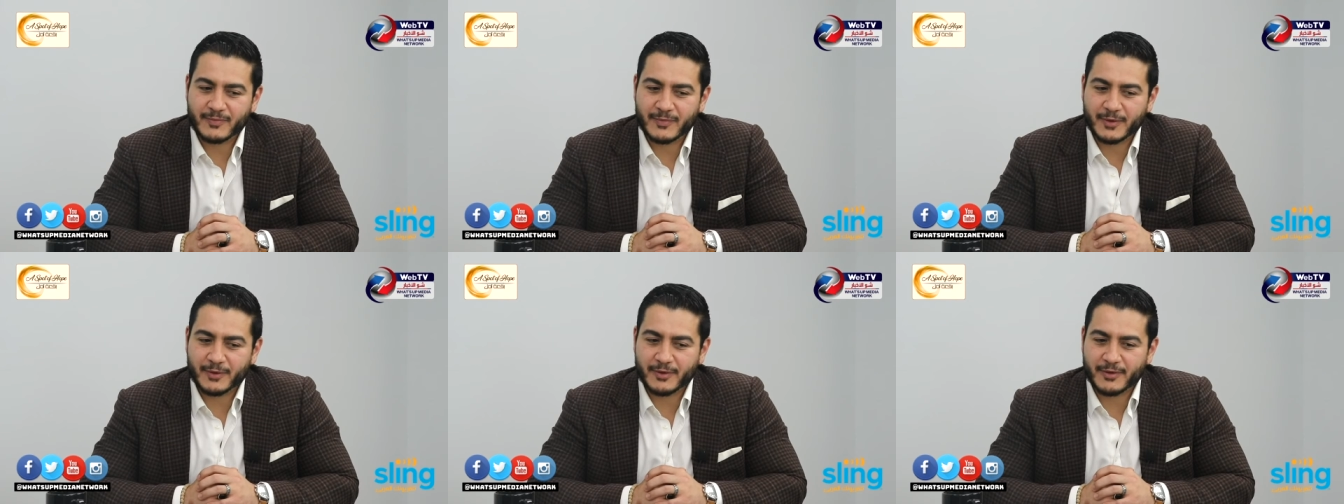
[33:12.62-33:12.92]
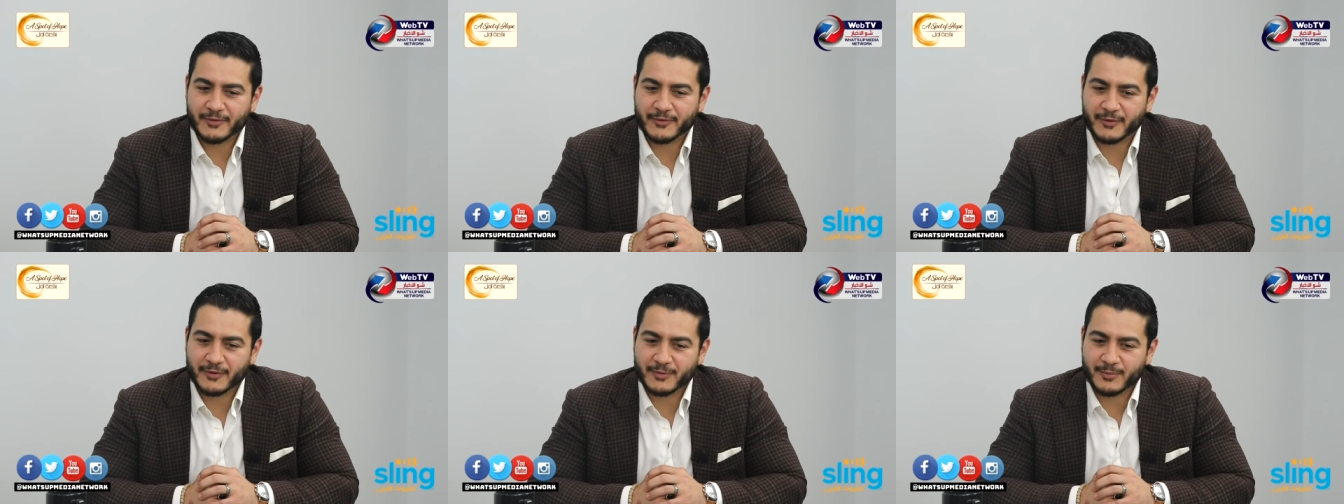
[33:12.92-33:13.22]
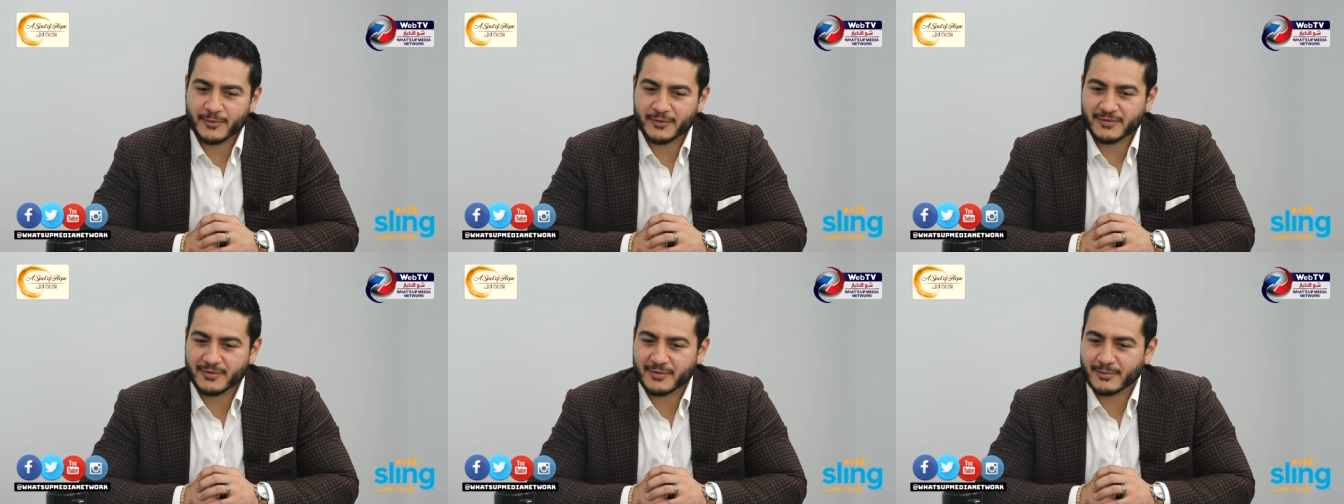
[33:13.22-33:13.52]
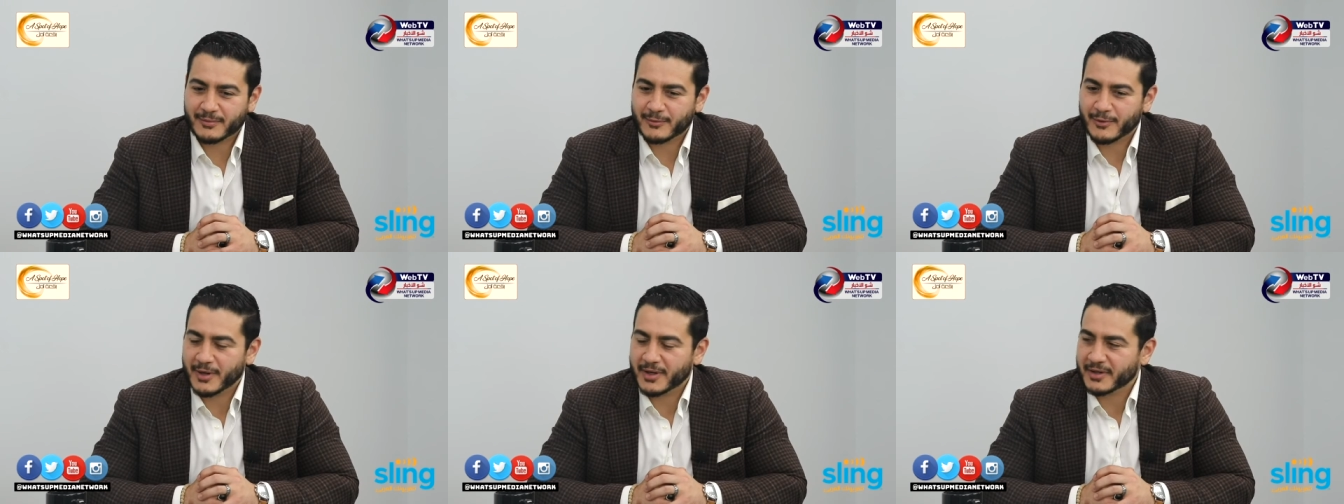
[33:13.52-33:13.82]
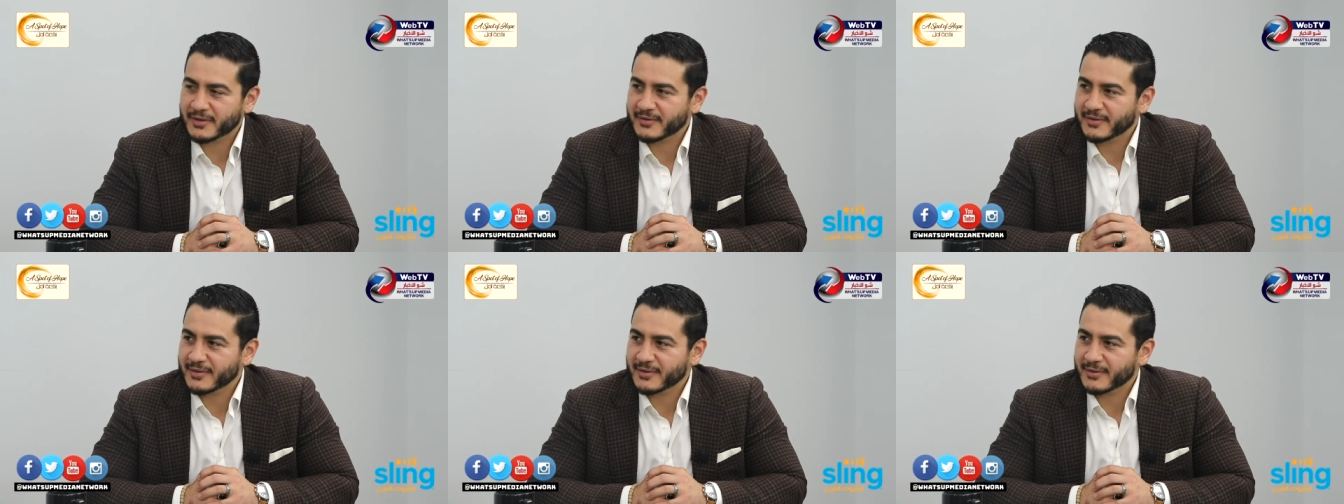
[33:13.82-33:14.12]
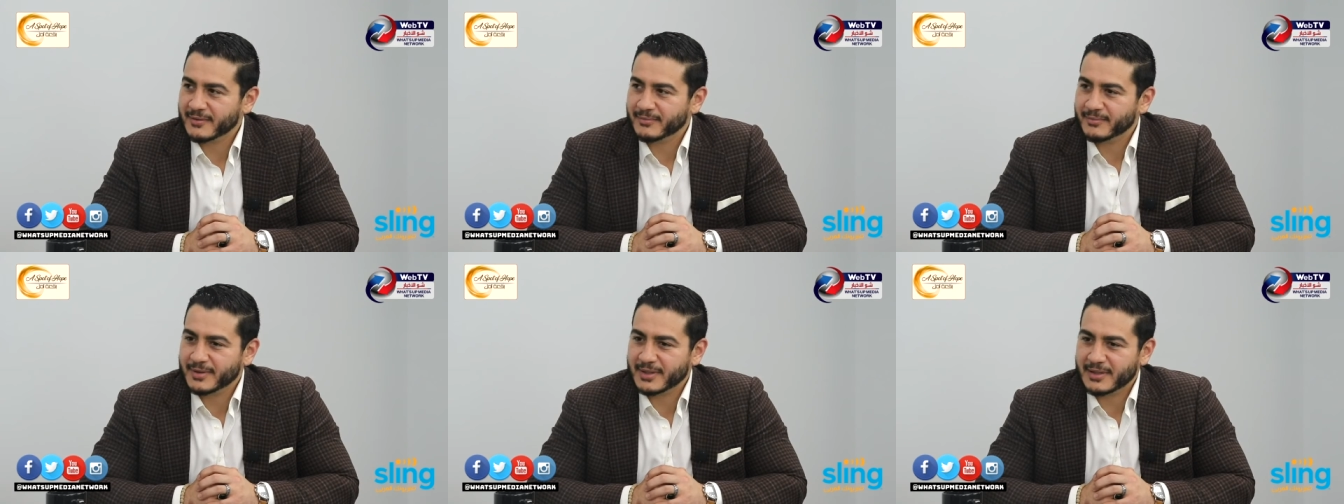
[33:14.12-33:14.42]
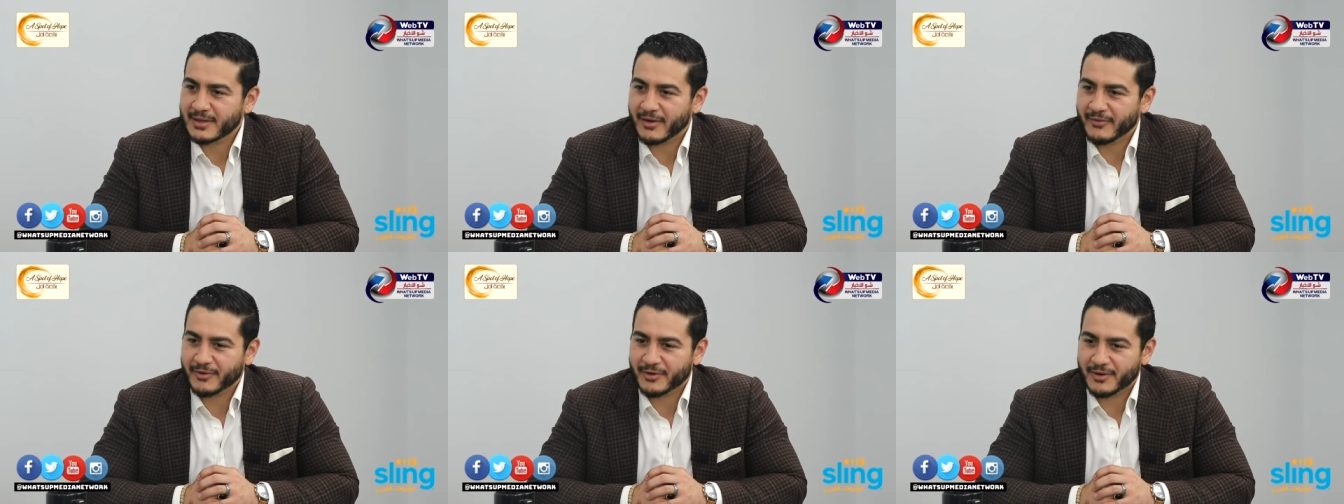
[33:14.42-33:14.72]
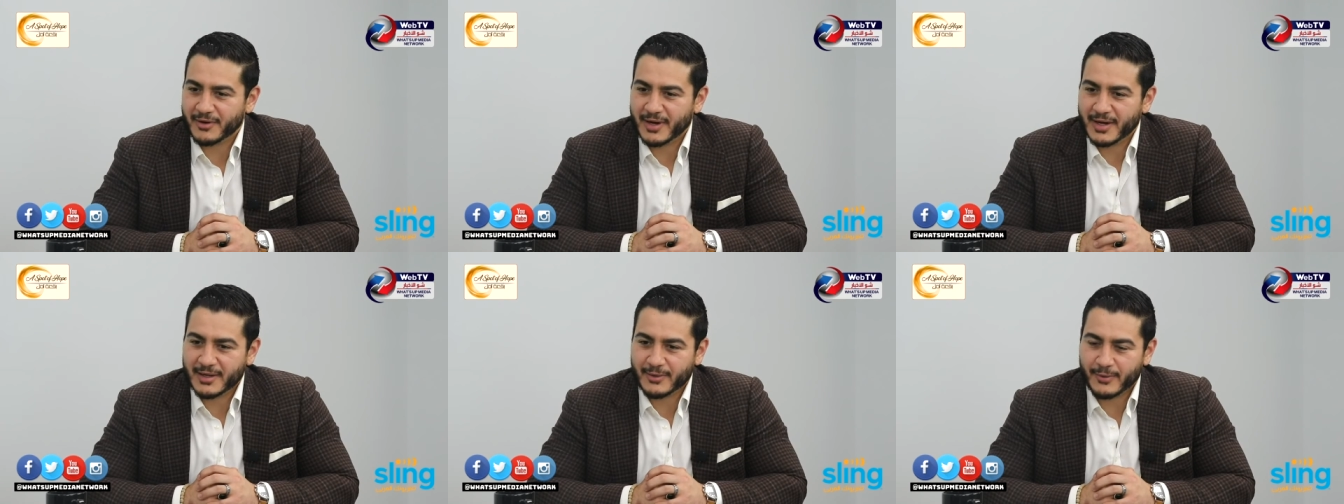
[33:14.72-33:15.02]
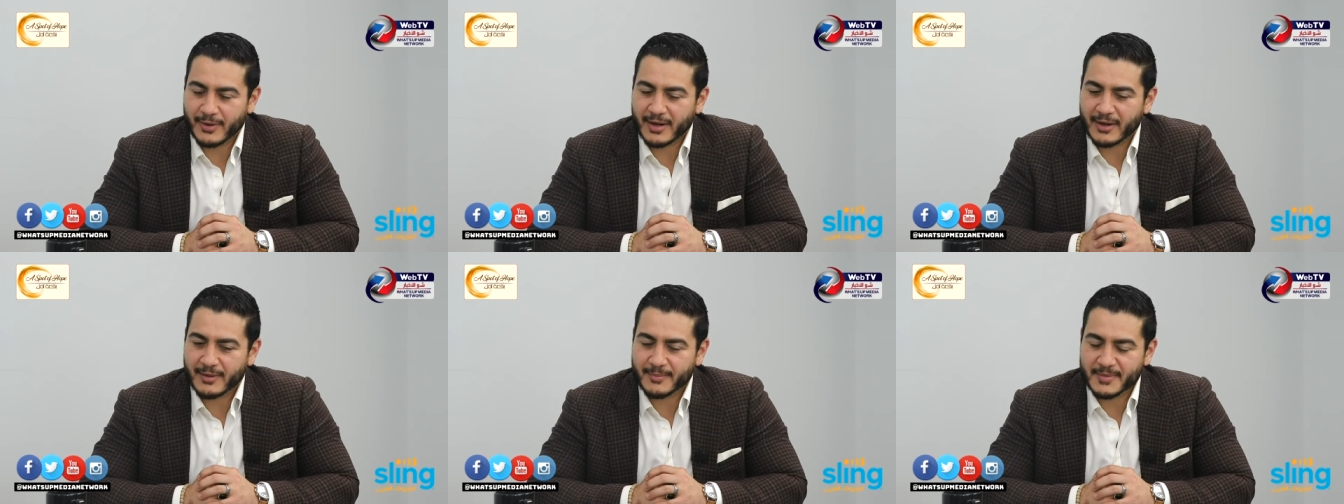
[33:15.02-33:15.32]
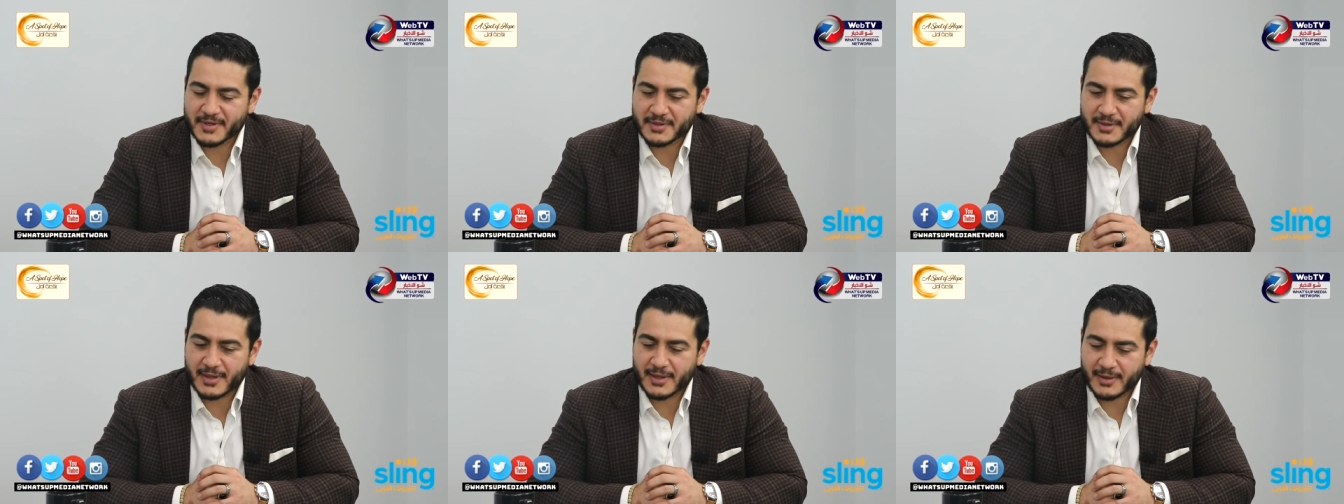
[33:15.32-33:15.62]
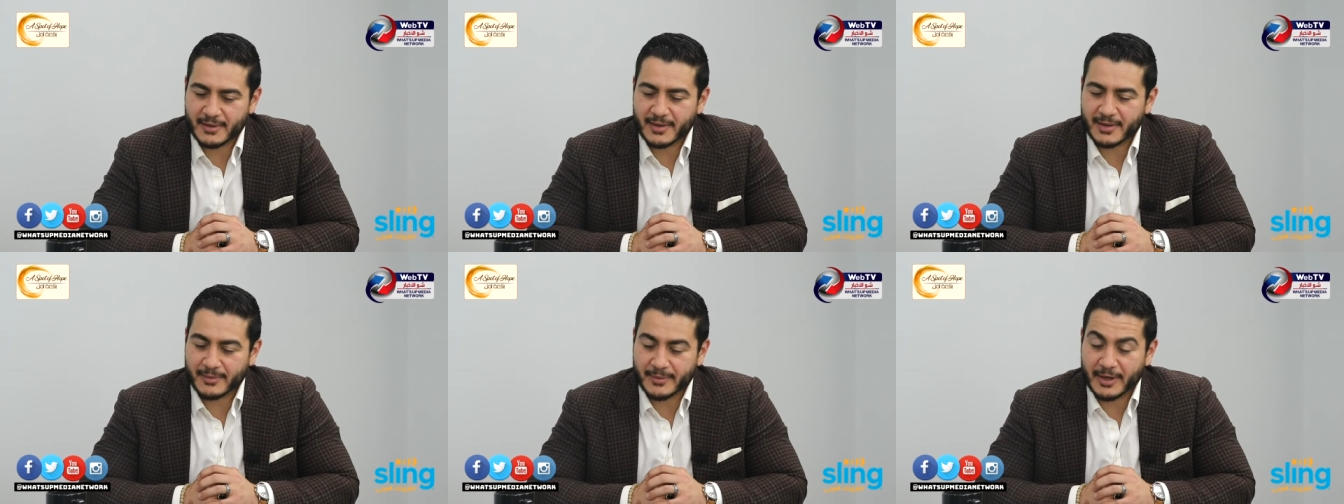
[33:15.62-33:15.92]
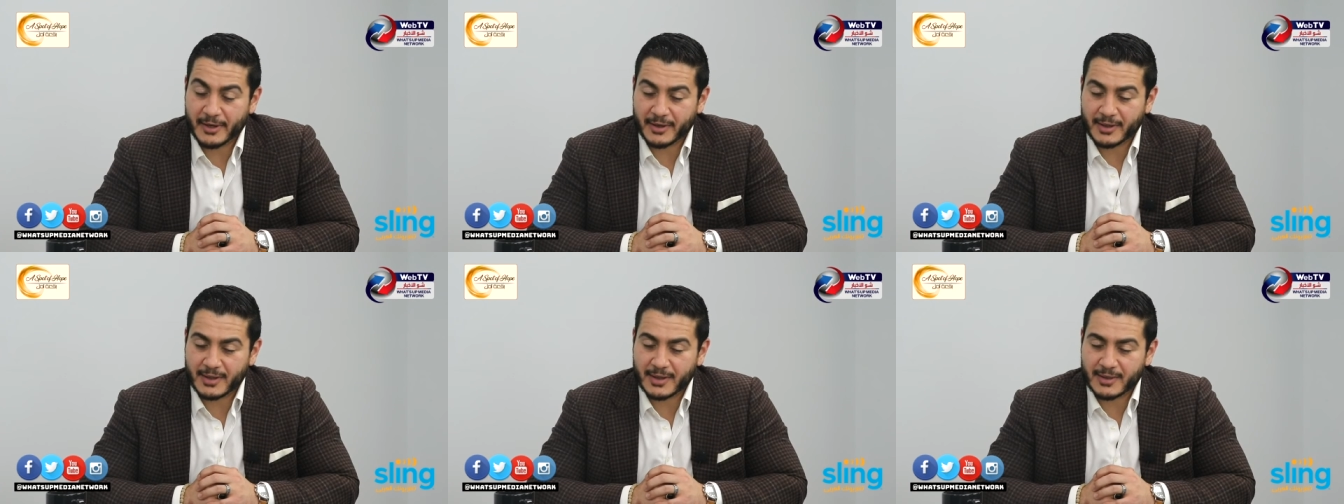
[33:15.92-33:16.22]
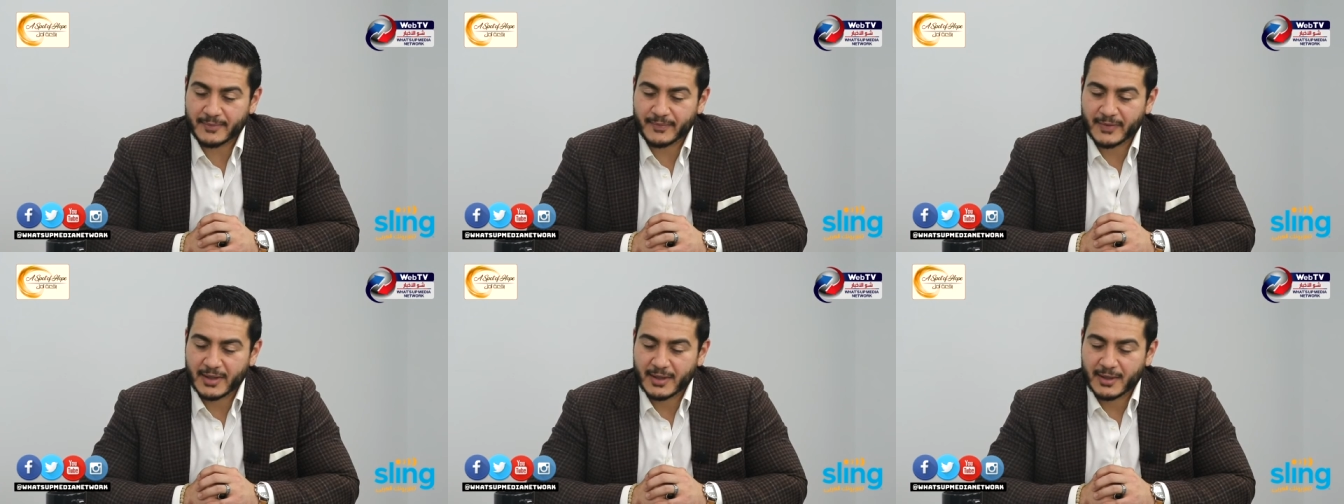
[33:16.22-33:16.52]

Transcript: you're the first Muslim running to be governor anywhere in America,